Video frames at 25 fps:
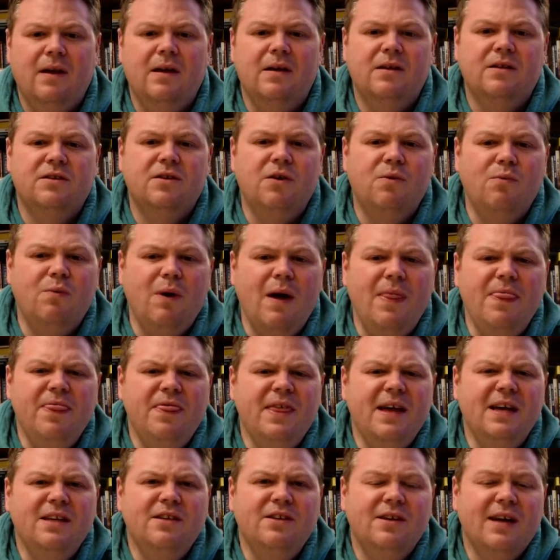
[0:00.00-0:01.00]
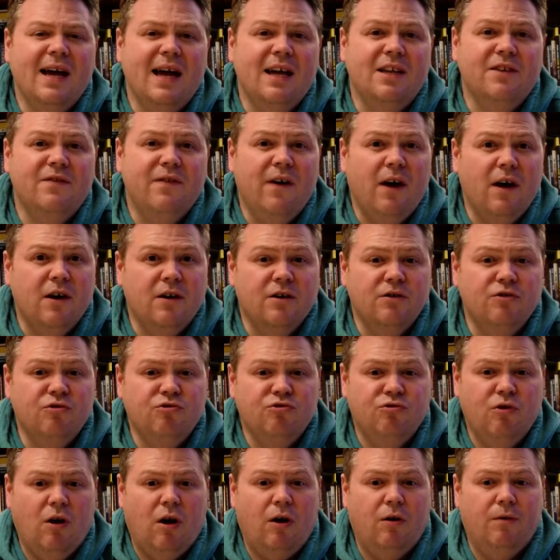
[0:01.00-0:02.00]
So when things look out of our
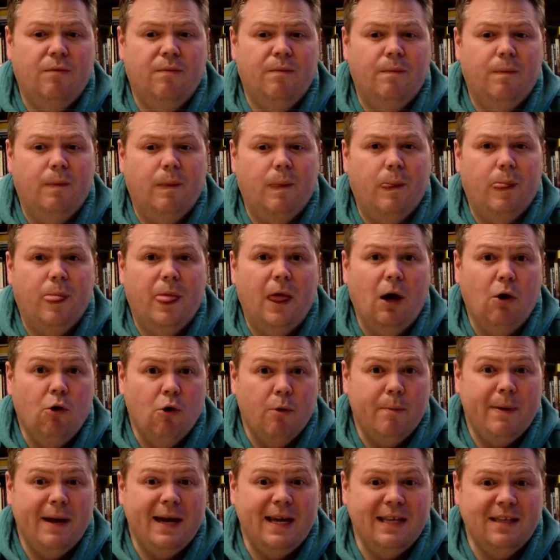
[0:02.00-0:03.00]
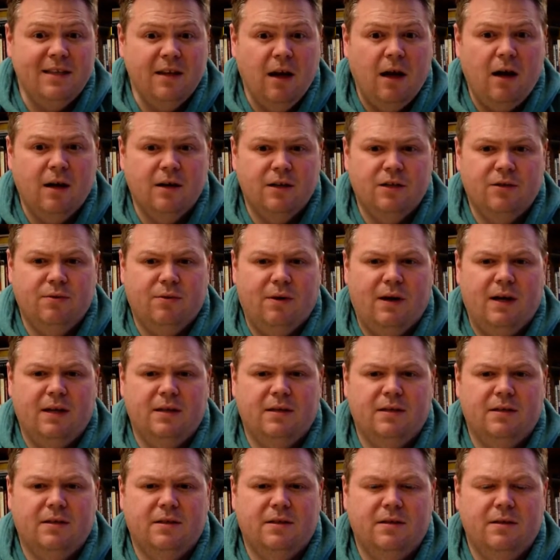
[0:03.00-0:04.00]
control or appear dark to
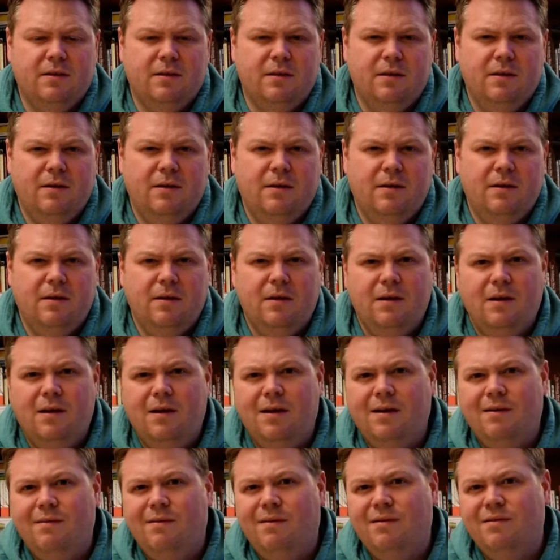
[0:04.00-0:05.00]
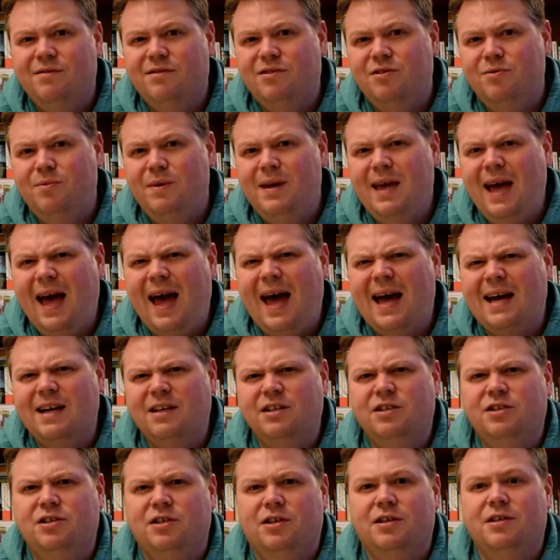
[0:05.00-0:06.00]
us, or do we get
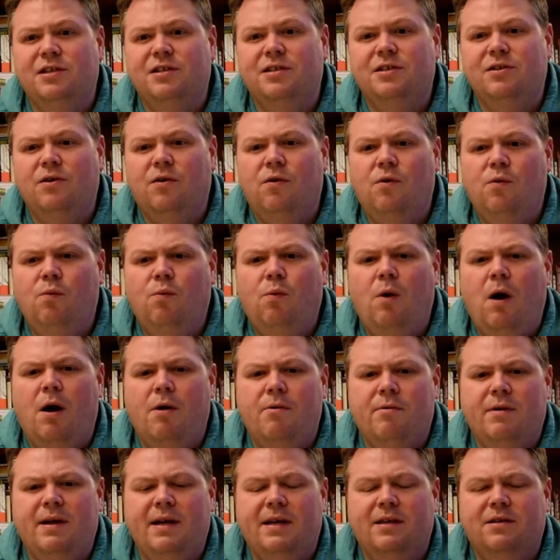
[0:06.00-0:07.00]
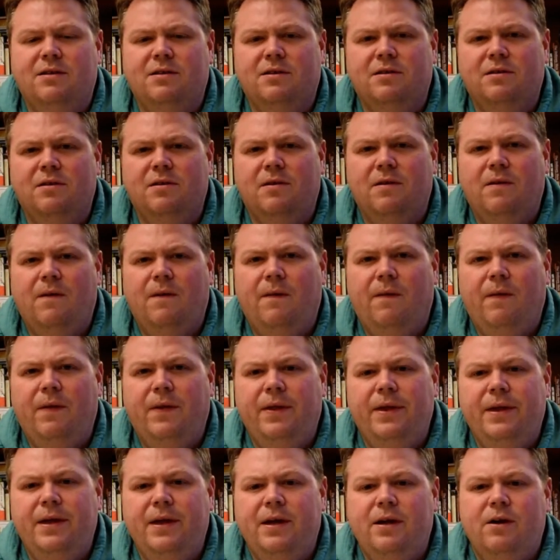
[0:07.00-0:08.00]
anxious or worried?
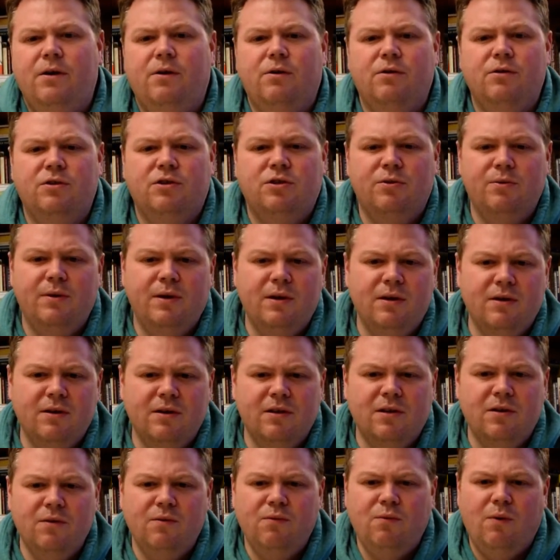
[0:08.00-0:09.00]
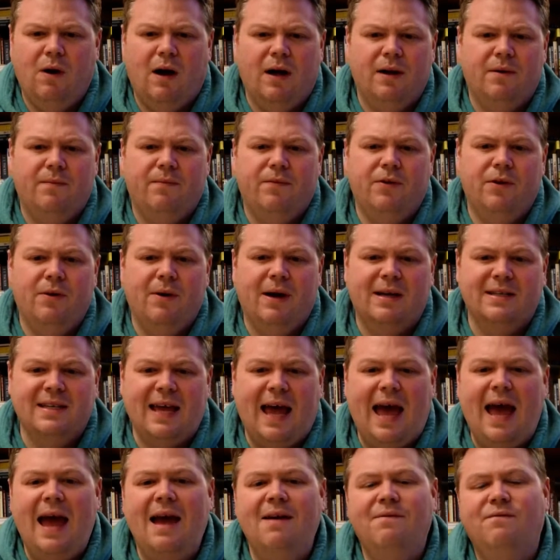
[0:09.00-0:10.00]
Or do we look to the one who has
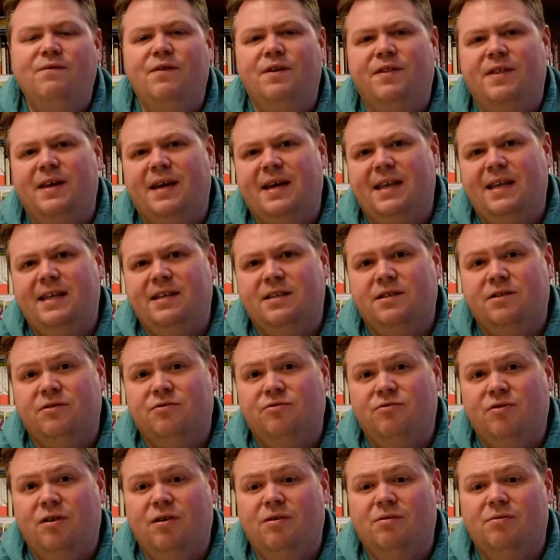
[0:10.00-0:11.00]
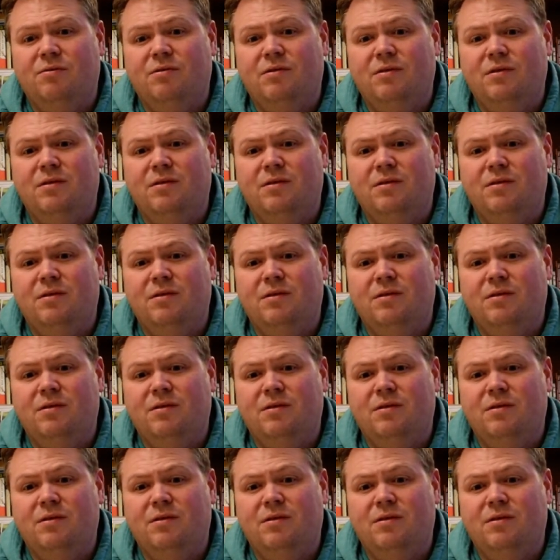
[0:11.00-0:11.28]
everything in his control?